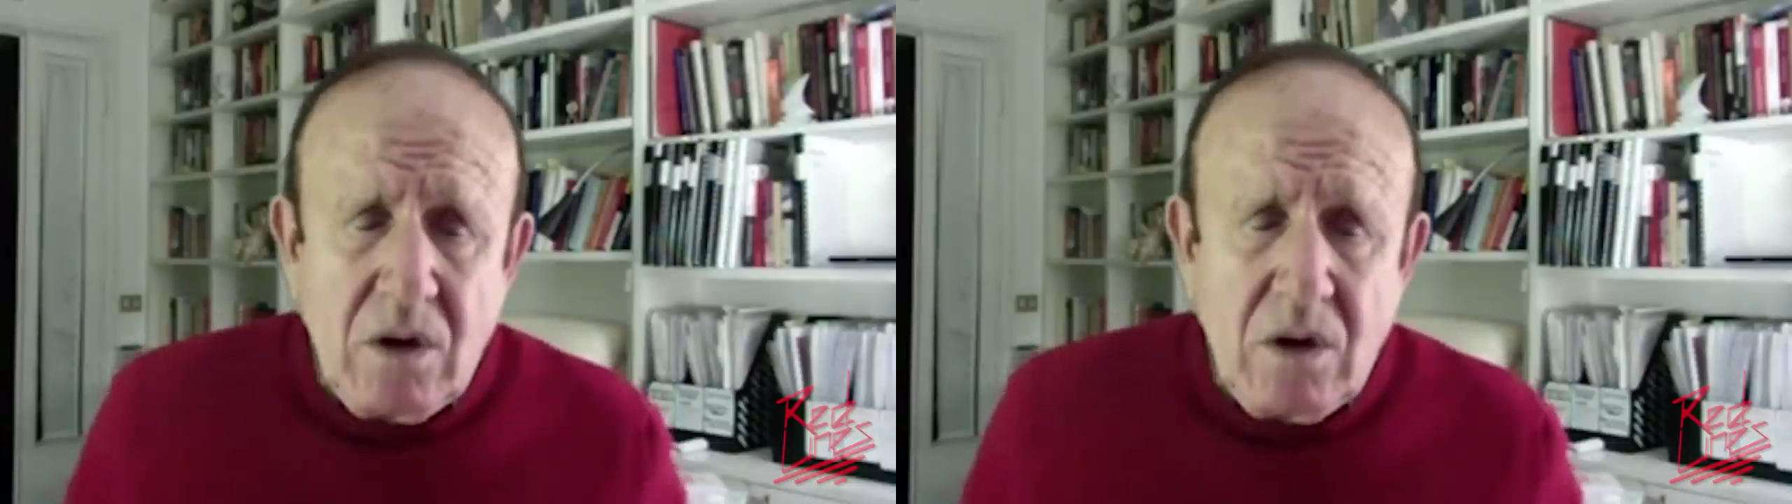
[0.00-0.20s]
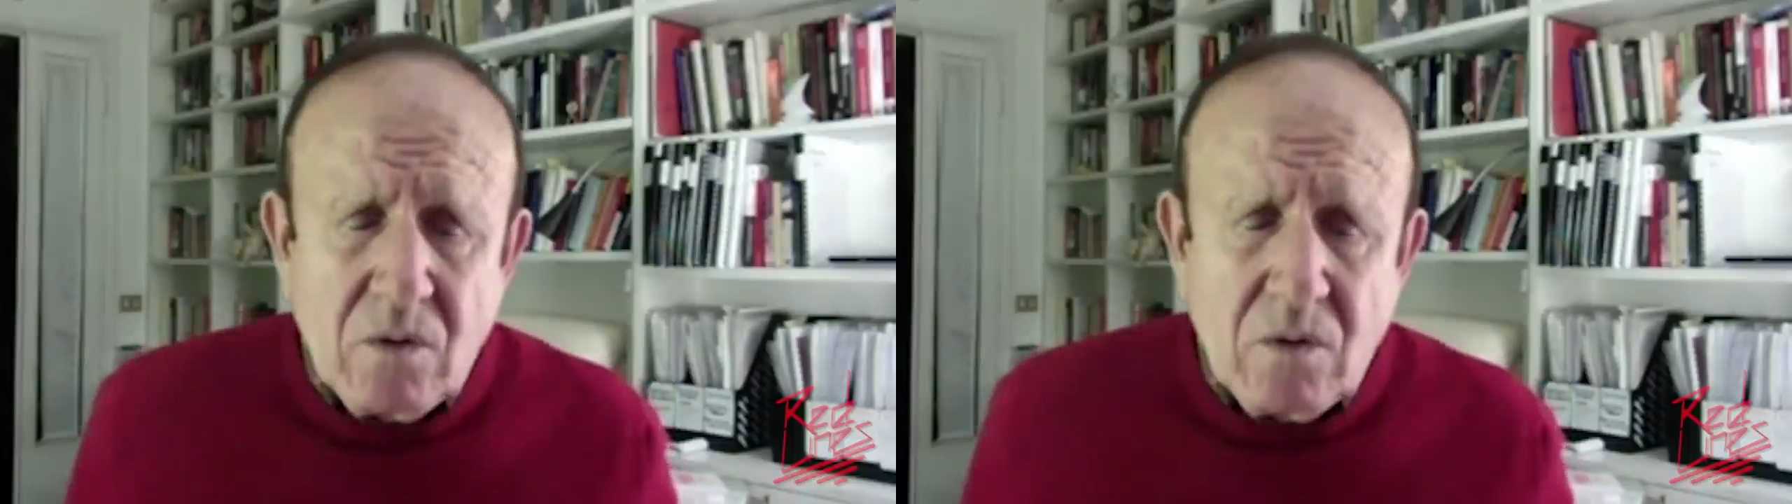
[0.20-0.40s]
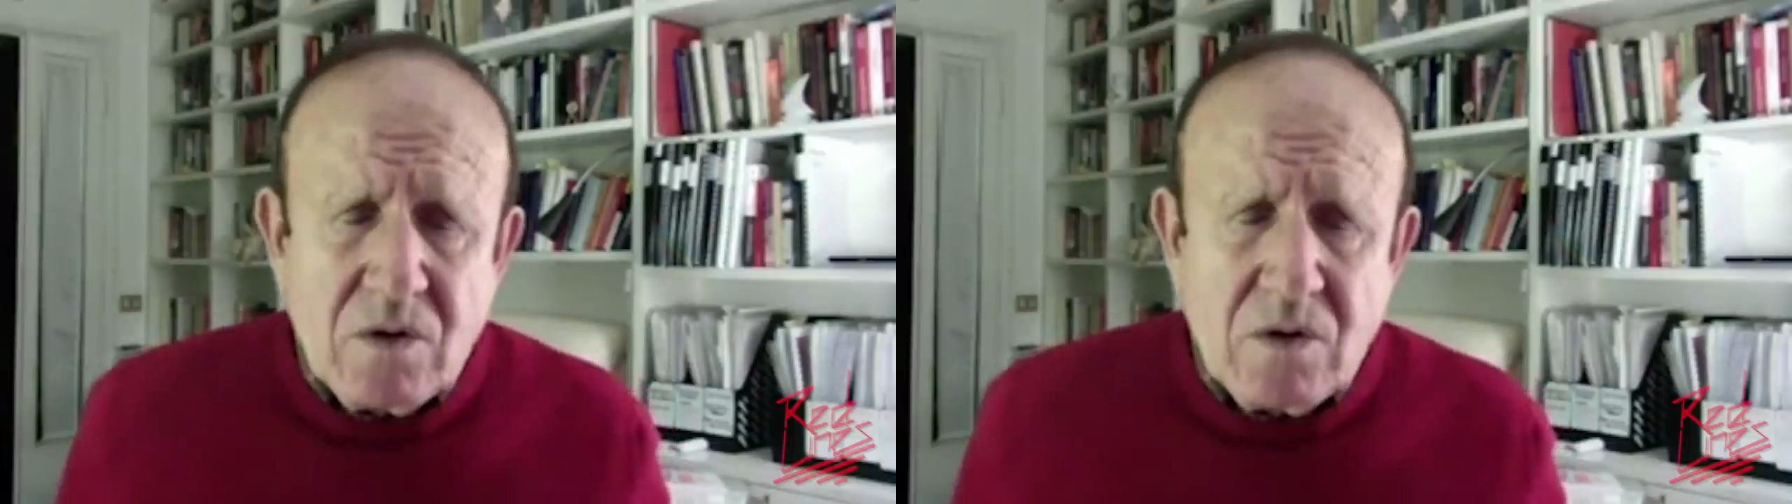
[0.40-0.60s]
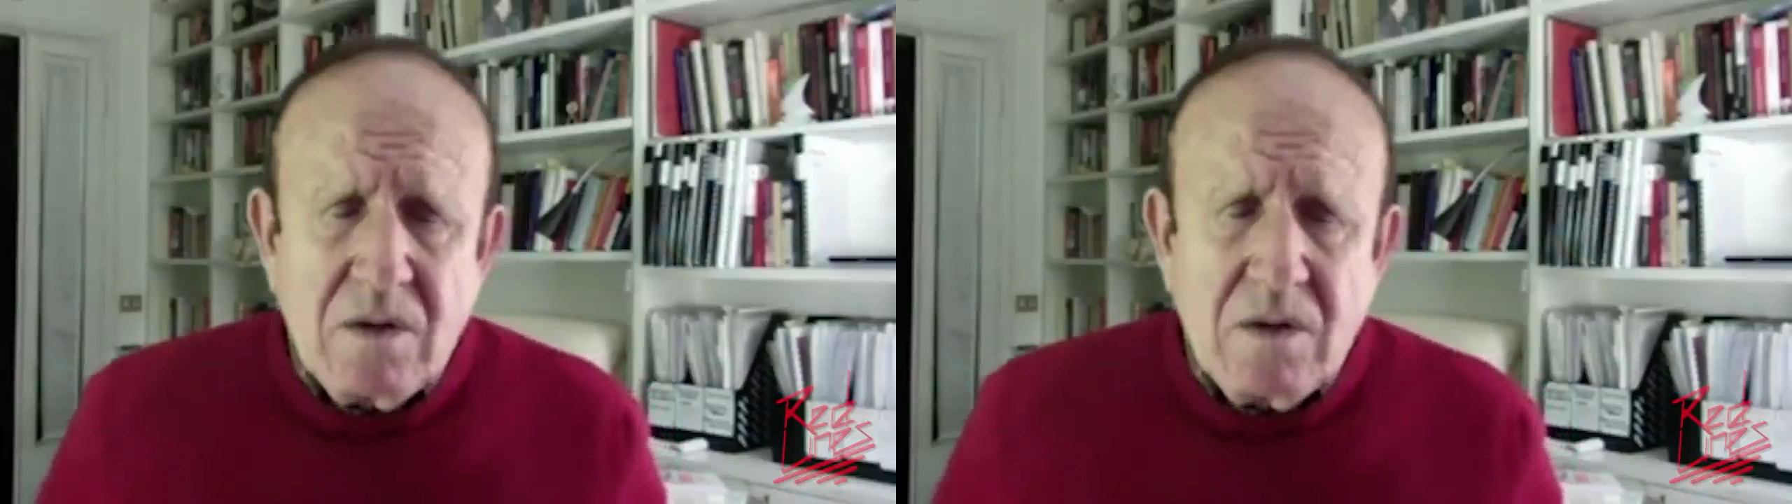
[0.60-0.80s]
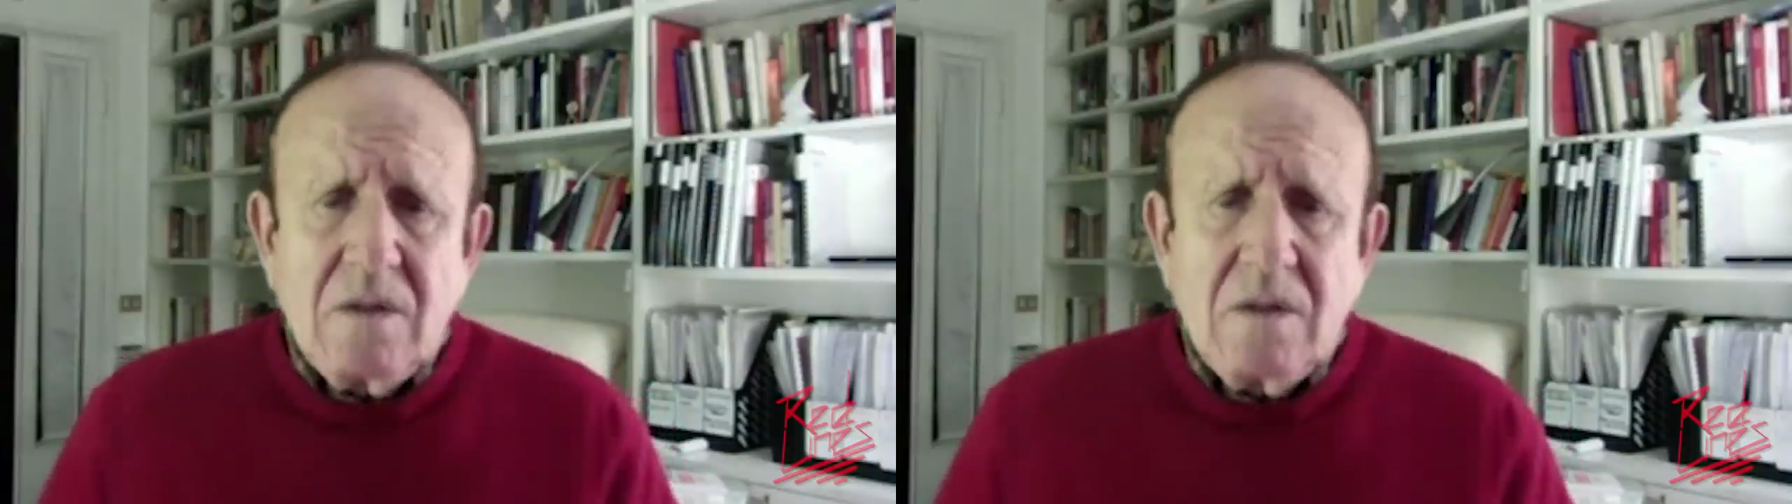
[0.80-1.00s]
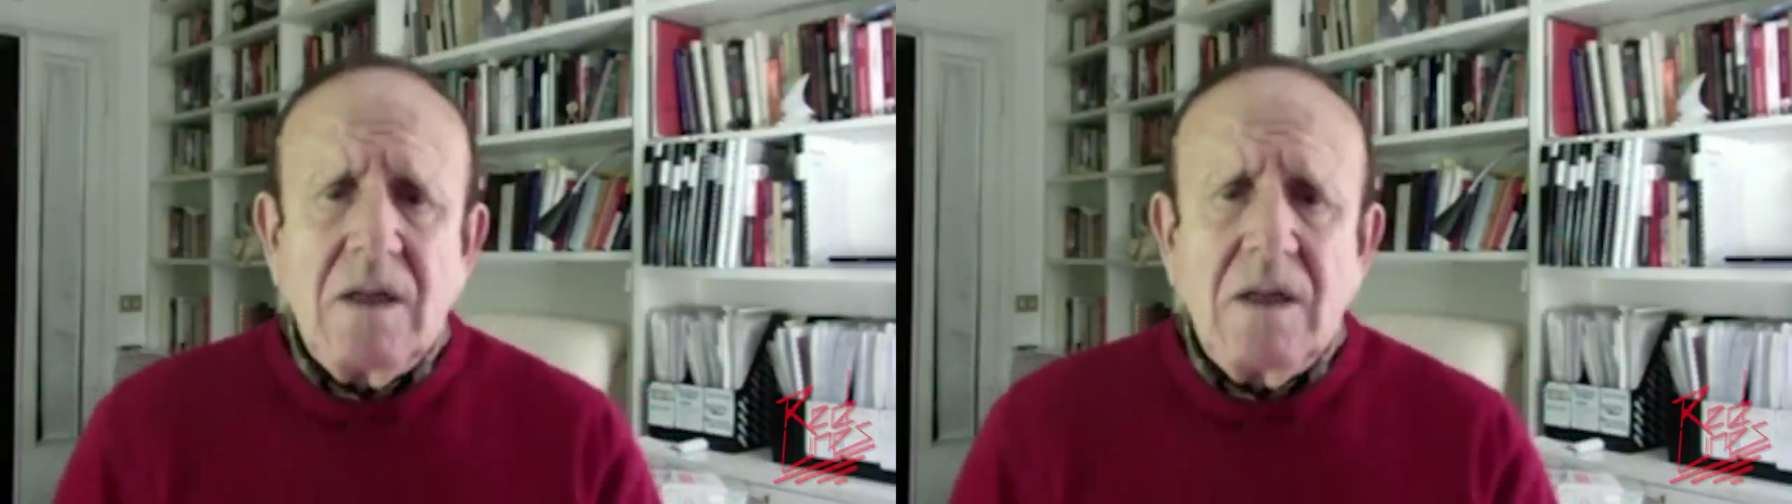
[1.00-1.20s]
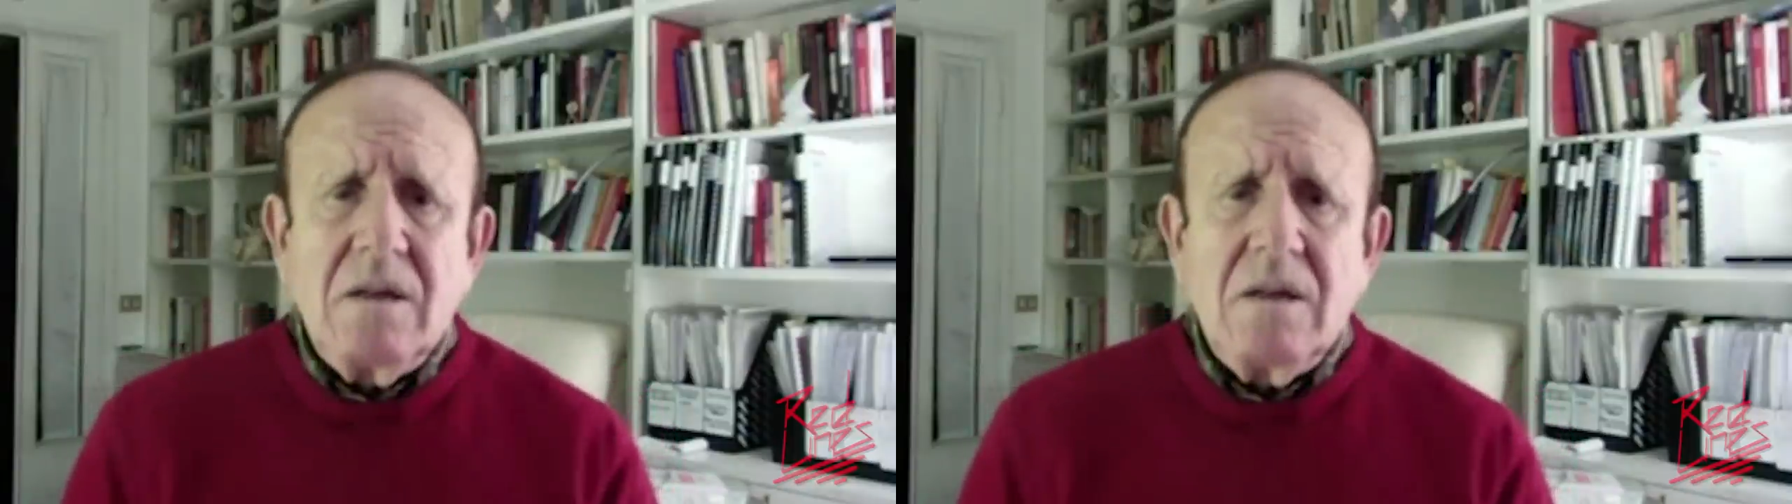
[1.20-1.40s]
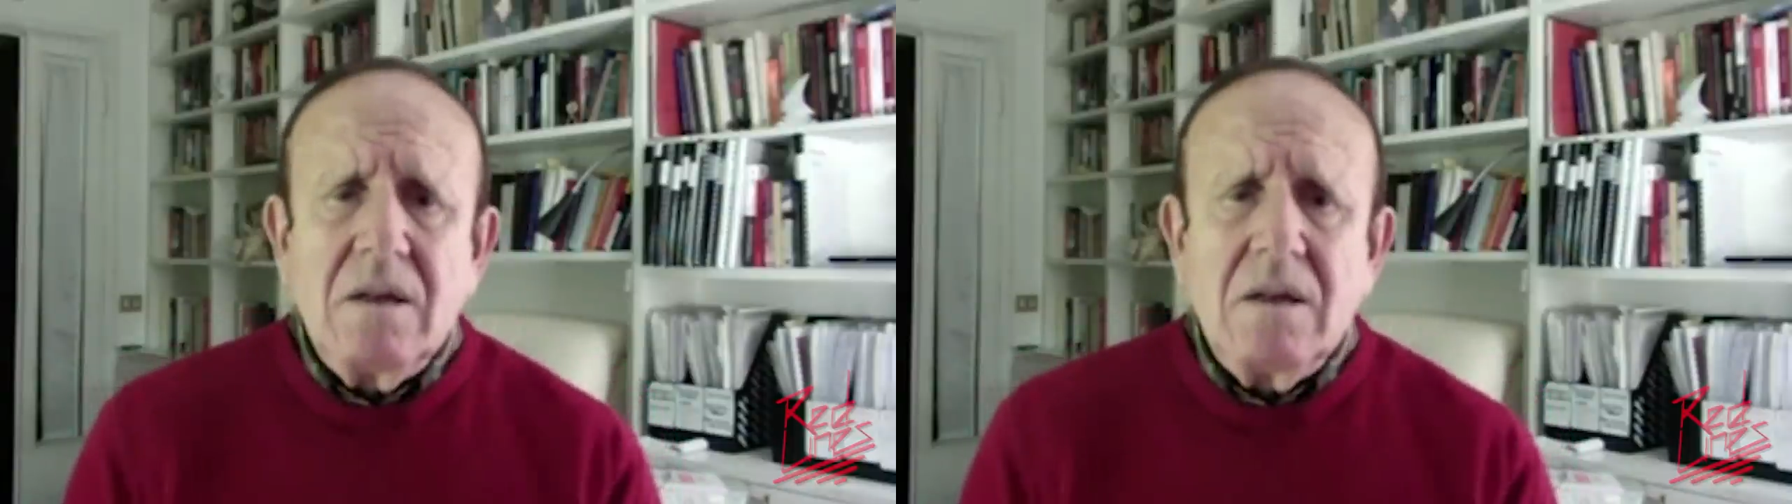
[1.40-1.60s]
knows that